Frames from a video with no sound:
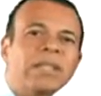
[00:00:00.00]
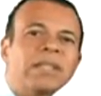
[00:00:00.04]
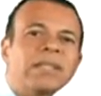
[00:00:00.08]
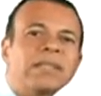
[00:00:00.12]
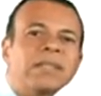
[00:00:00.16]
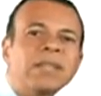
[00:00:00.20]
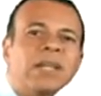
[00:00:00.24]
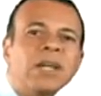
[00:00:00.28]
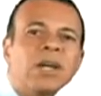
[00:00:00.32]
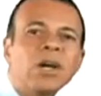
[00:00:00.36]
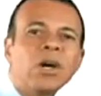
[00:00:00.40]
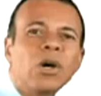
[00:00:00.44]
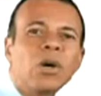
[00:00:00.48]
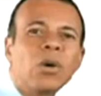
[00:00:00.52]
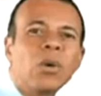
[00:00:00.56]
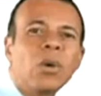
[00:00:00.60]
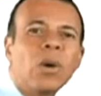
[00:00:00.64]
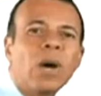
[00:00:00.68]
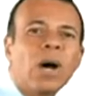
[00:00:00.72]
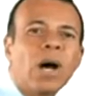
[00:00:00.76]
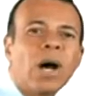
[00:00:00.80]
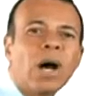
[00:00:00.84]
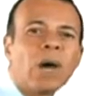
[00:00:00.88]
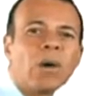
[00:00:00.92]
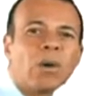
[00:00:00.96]

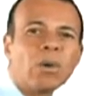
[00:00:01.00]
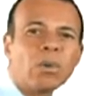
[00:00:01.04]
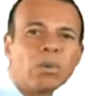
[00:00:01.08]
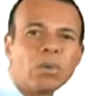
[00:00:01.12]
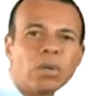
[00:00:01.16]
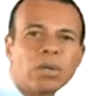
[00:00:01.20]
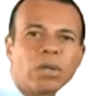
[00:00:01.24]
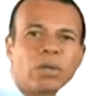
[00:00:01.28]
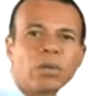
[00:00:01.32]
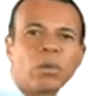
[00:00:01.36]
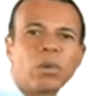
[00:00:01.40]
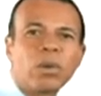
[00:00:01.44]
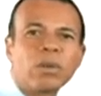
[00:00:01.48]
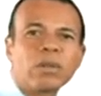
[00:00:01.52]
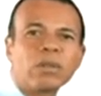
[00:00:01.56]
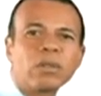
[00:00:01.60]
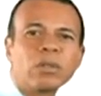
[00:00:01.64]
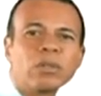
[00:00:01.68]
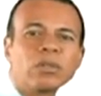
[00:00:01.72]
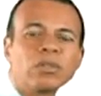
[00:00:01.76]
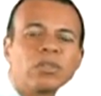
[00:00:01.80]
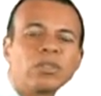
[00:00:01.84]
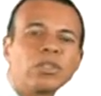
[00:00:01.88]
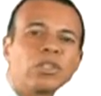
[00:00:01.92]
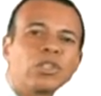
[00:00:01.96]
So our work was
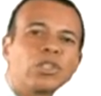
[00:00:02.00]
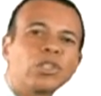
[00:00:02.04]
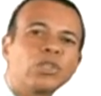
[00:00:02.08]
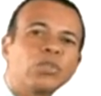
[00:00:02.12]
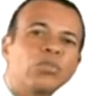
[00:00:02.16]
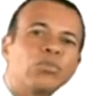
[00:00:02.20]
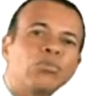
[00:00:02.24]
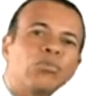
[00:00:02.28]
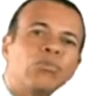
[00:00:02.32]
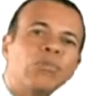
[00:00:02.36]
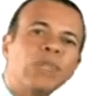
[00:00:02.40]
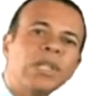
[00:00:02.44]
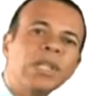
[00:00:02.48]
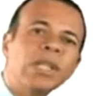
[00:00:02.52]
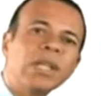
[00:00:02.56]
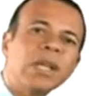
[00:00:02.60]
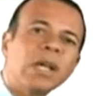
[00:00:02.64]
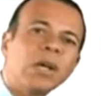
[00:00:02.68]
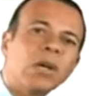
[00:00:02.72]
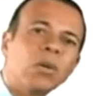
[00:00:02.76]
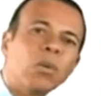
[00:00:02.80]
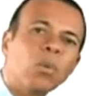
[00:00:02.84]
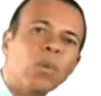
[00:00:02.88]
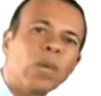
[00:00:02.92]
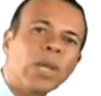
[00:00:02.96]
also to bring
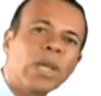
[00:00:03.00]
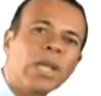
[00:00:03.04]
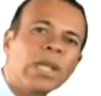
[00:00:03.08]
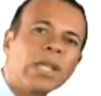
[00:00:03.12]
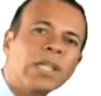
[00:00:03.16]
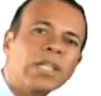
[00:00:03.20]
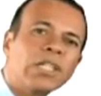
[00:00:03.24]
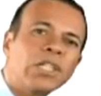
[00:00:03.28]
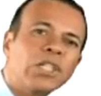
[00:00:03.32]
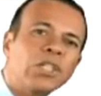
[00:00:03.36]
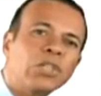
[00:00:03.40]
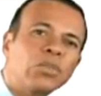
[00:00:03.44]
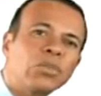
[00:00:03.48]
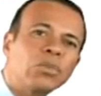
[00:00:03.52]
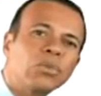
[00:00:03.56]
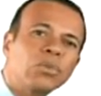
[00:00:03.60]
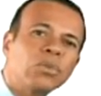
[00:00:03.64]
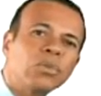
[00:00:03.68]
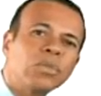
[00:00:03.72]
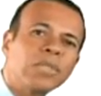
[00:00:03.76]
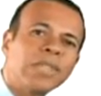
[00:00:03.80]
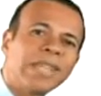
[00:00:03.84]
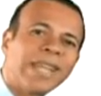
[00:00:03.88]
a way to